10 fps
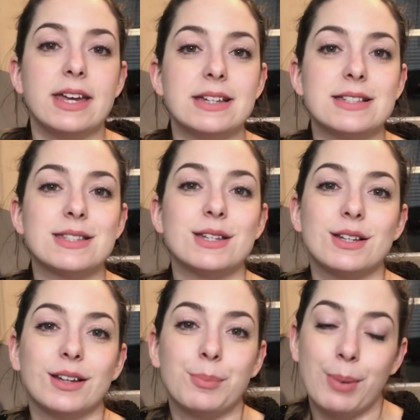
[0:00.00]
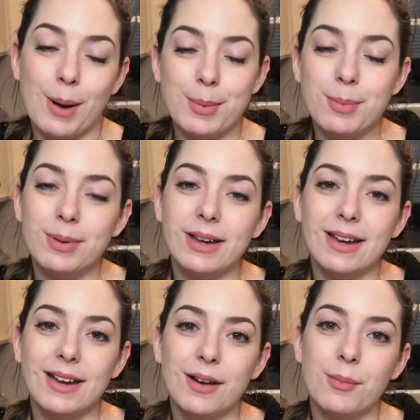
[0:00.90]
is
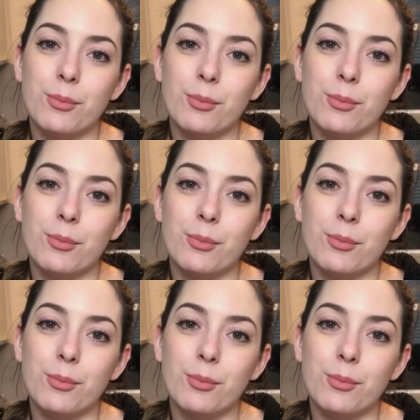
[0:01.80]
probably